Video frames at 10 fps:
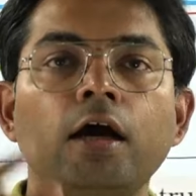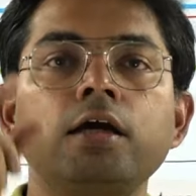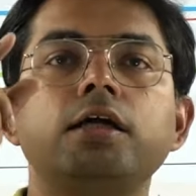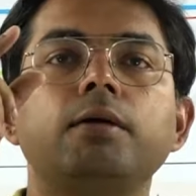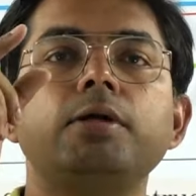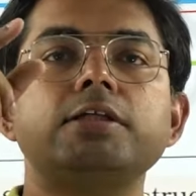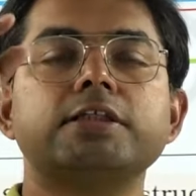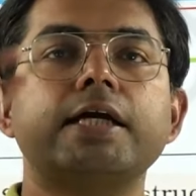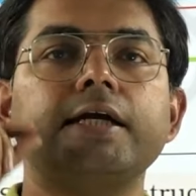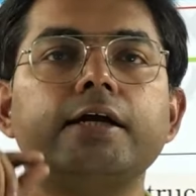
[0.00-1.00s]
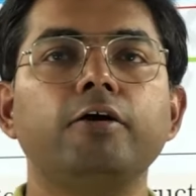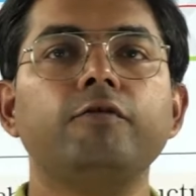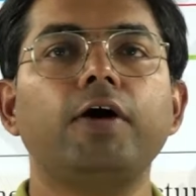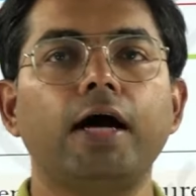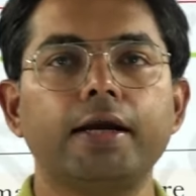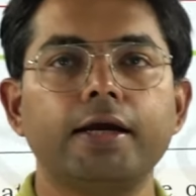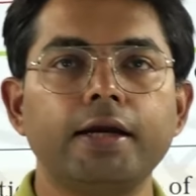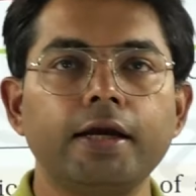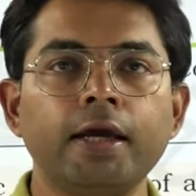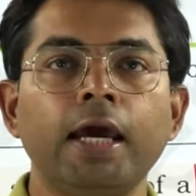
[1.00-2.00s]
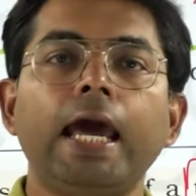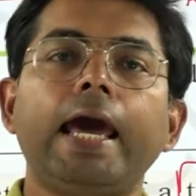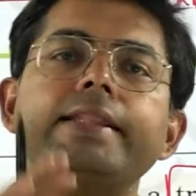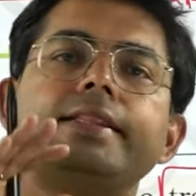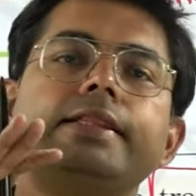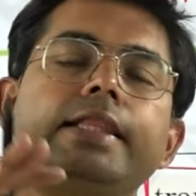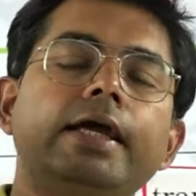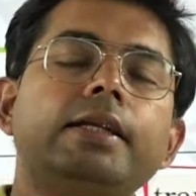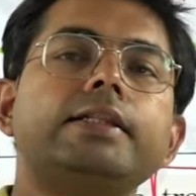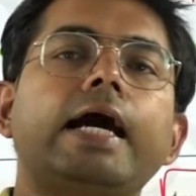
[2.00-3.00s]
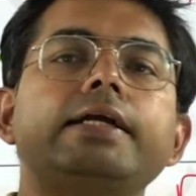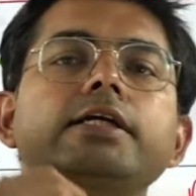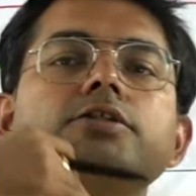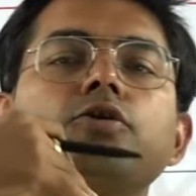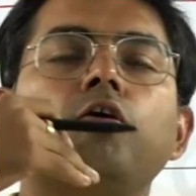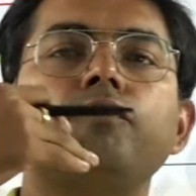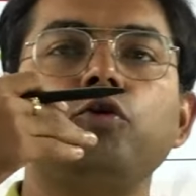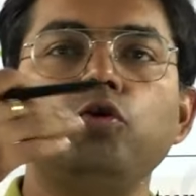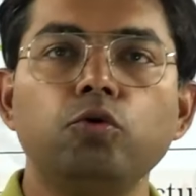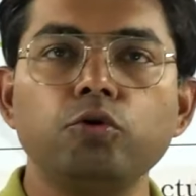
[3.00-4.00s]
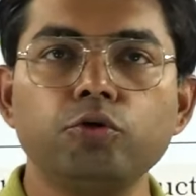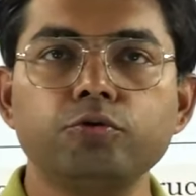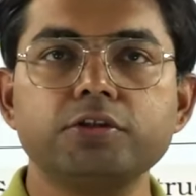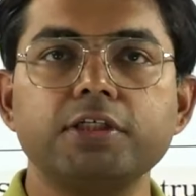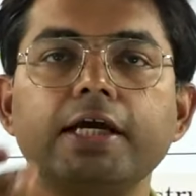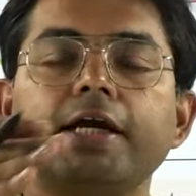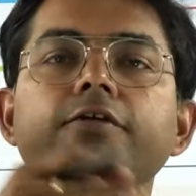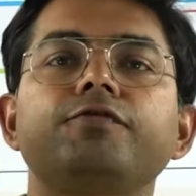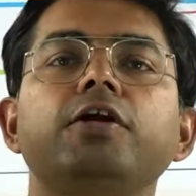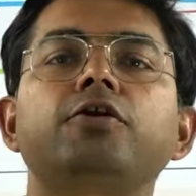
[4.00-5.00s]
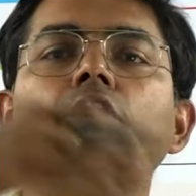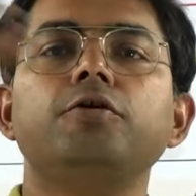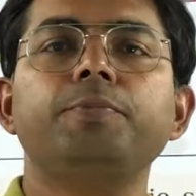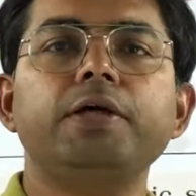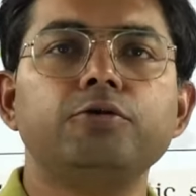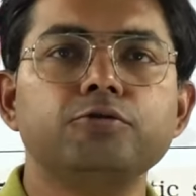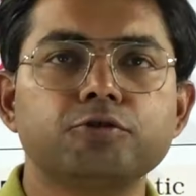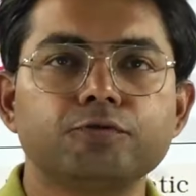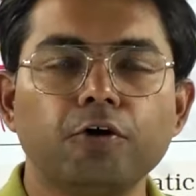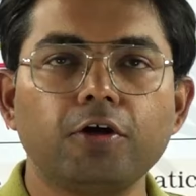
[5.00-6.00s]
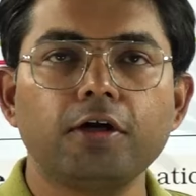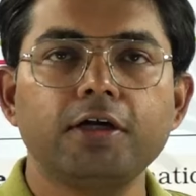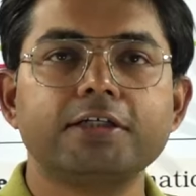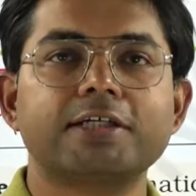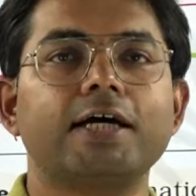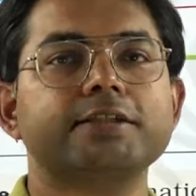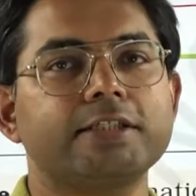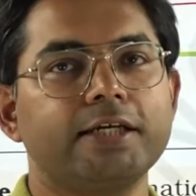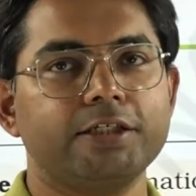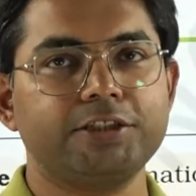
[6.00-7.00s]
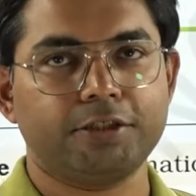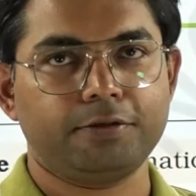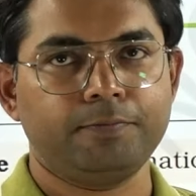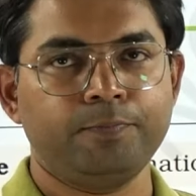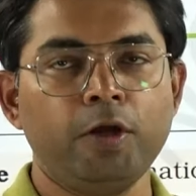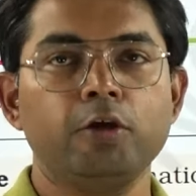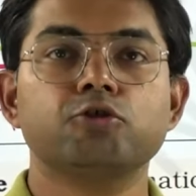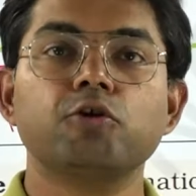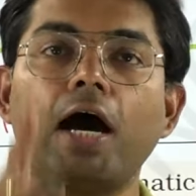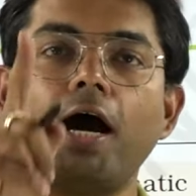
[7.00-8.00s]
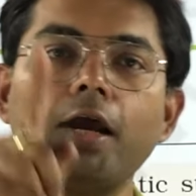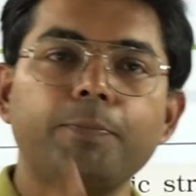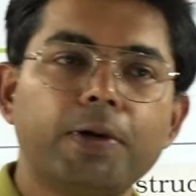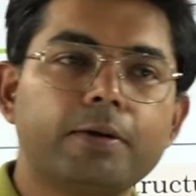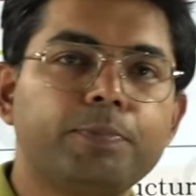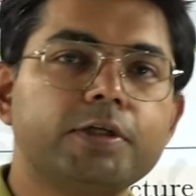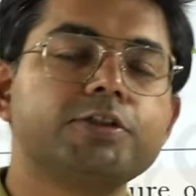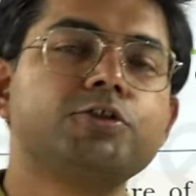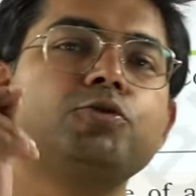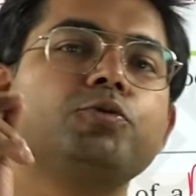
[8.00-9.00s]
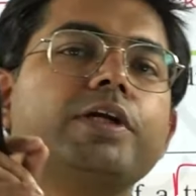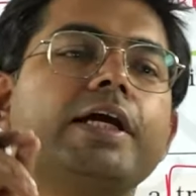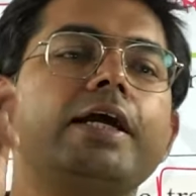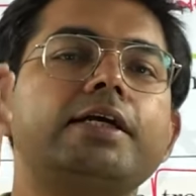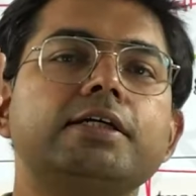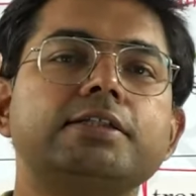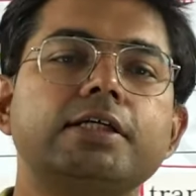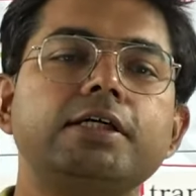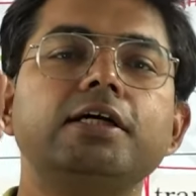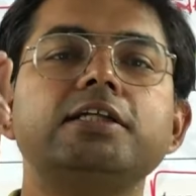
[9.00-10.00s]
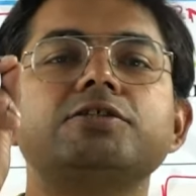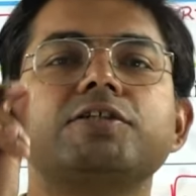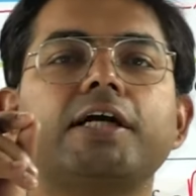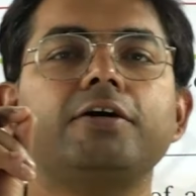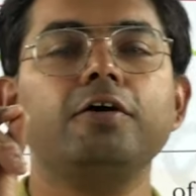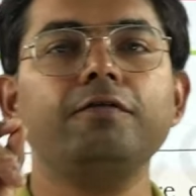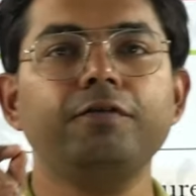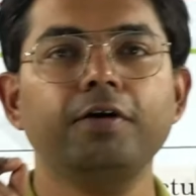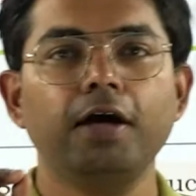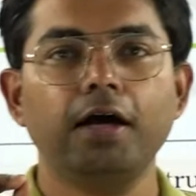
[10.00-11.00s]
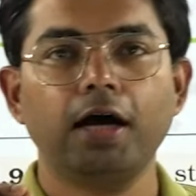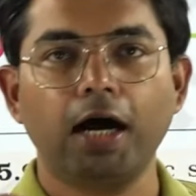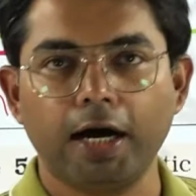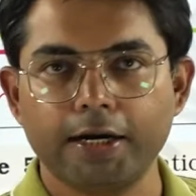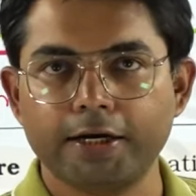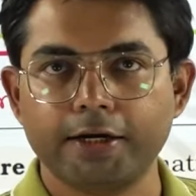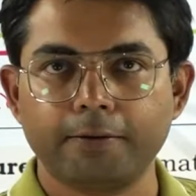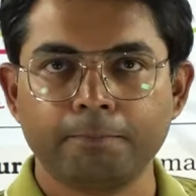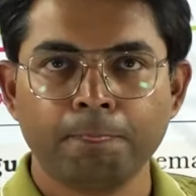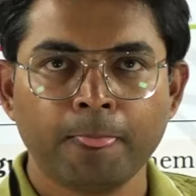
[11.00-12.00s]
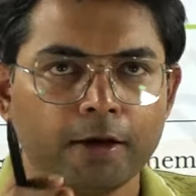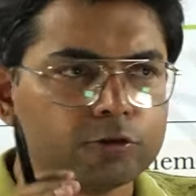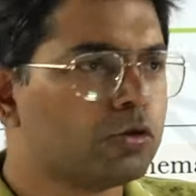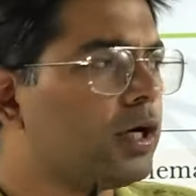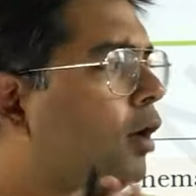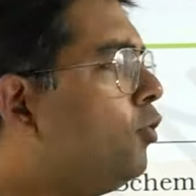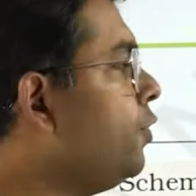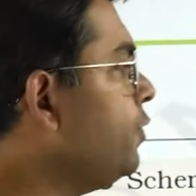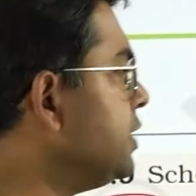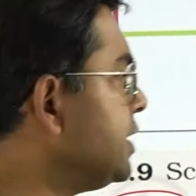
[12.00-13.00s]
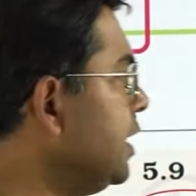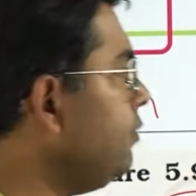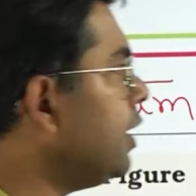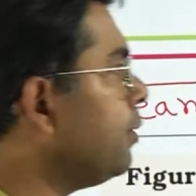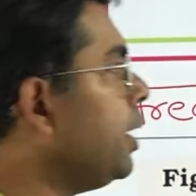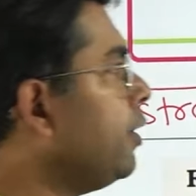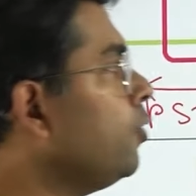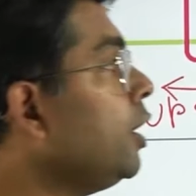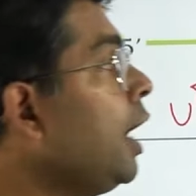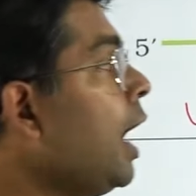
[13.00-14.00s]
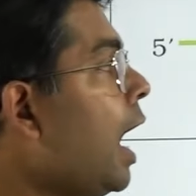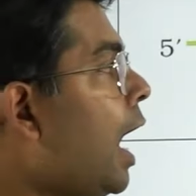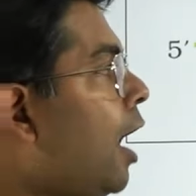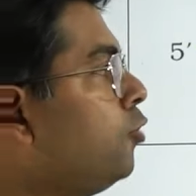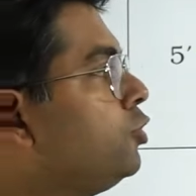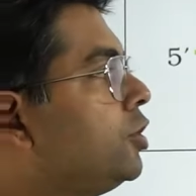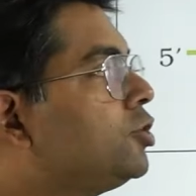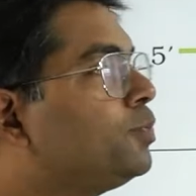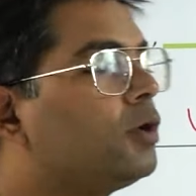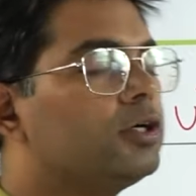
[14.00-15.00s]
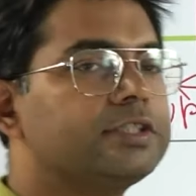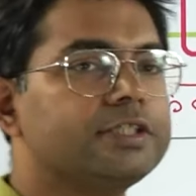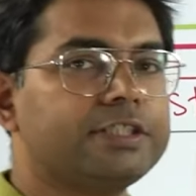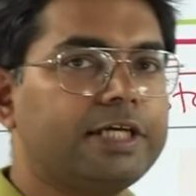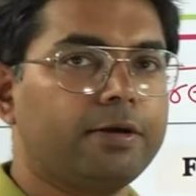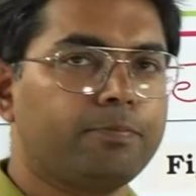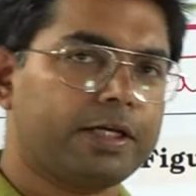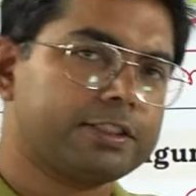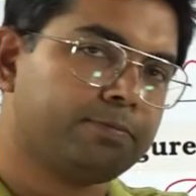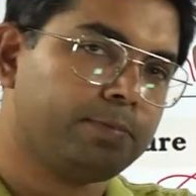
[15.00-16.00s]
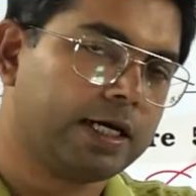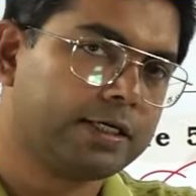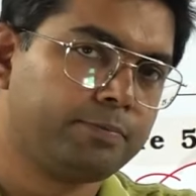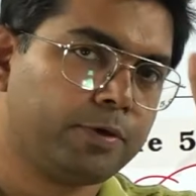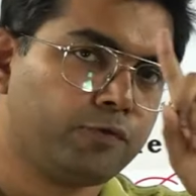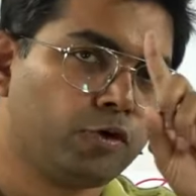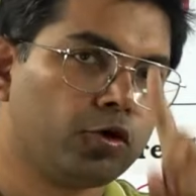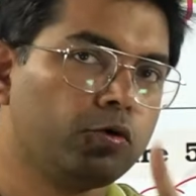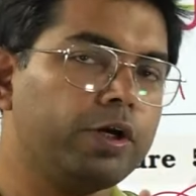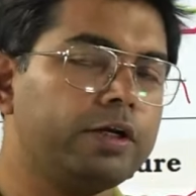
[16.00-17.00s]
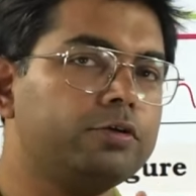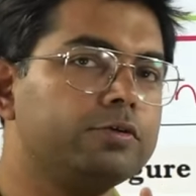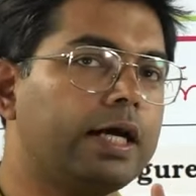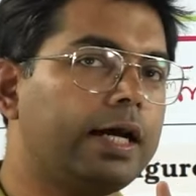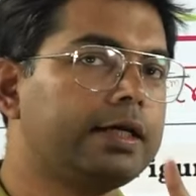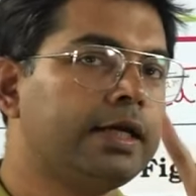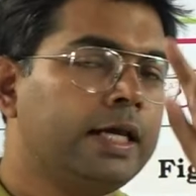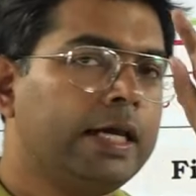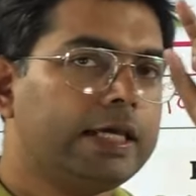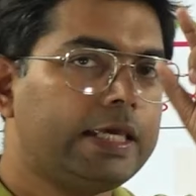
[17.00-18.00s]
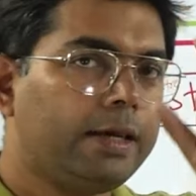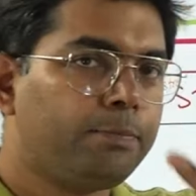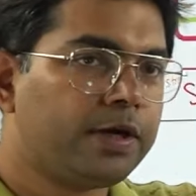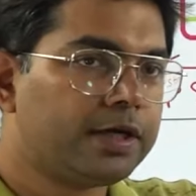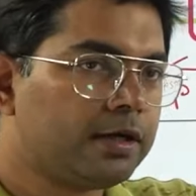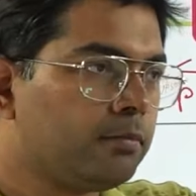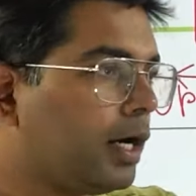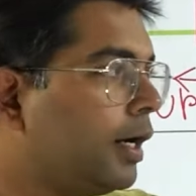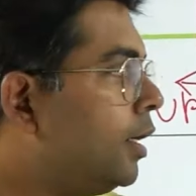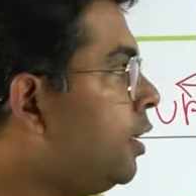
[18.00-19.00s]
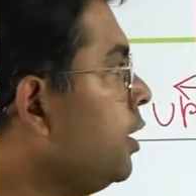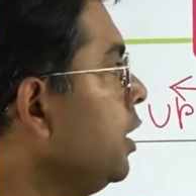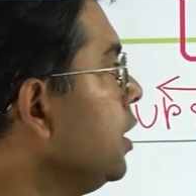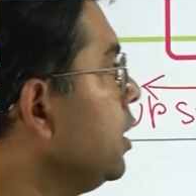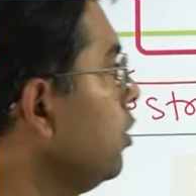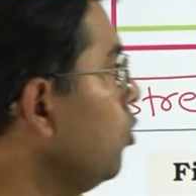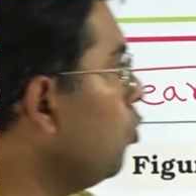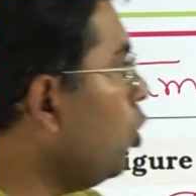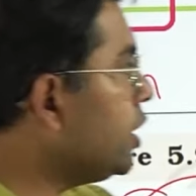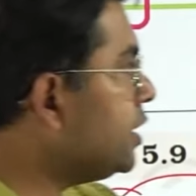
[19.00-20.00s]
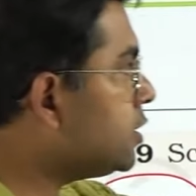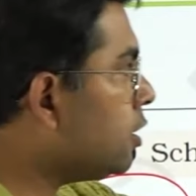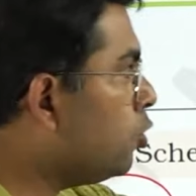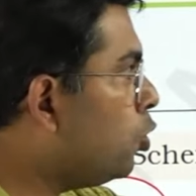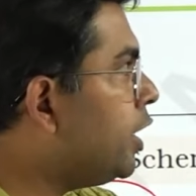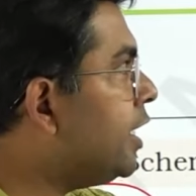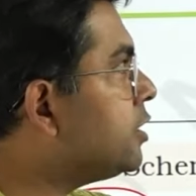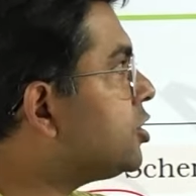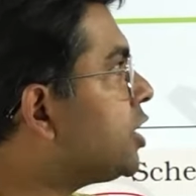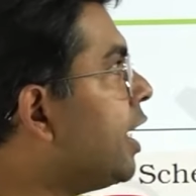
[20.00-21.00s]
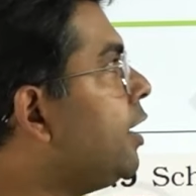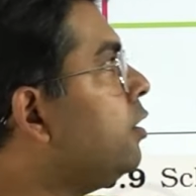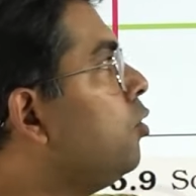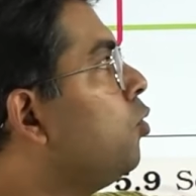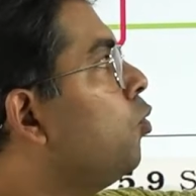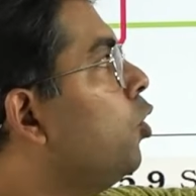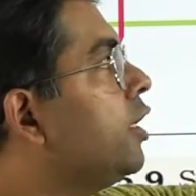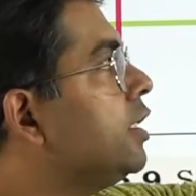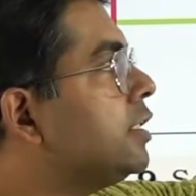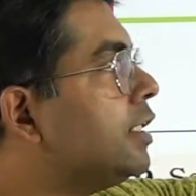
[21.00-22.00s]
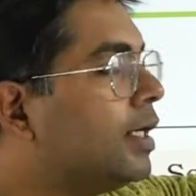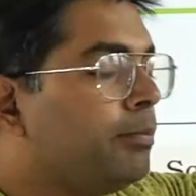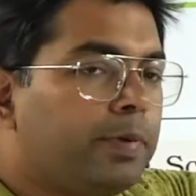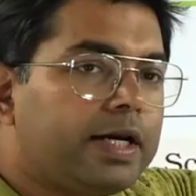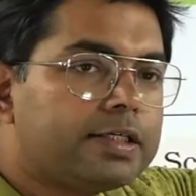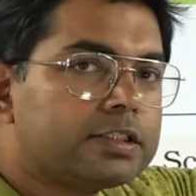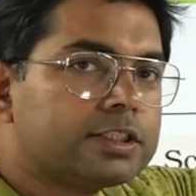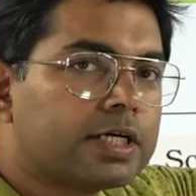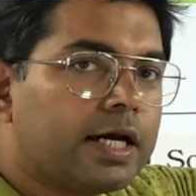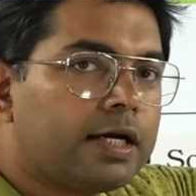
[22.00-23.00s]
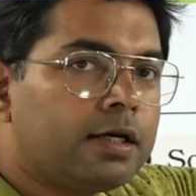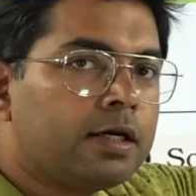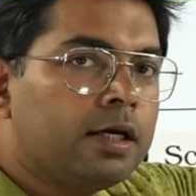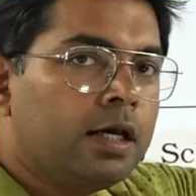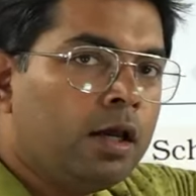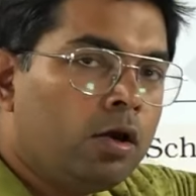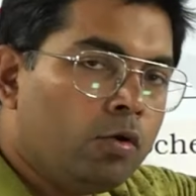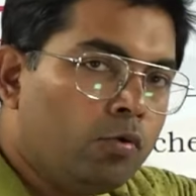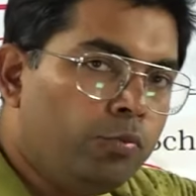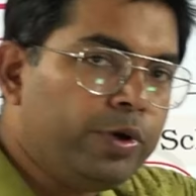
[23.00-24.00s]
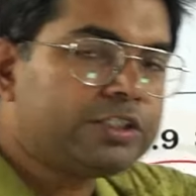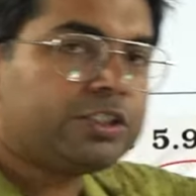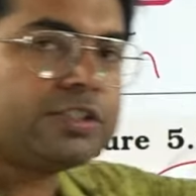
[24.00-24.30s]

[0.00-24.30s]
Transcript: a double-stranded of RNA, and then that is of no use. It will not be used for translation. So our purpose is to create a single strand of RNA. So now we will see one by one how this process takes place. But before going to that, keep it in mind, what is a coding strand, what is a template strand, which